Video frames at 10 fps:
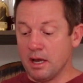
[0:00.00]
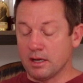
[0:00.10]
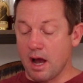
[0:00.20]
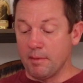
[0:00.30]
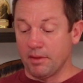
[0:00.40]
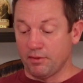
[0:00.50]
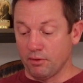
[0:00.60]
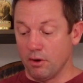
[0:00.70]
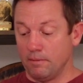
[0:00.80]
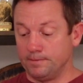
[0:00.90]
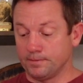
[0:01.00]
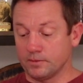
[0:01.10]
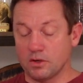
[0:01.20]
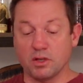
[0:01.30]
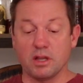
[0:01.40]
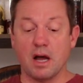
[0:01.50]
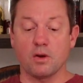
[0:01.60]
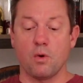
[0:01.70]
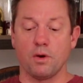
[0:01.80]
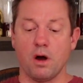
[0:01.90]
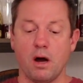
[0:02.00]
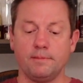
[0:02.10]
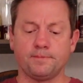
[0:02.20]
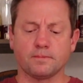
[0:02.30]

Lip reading: coming through. There's a lot going on,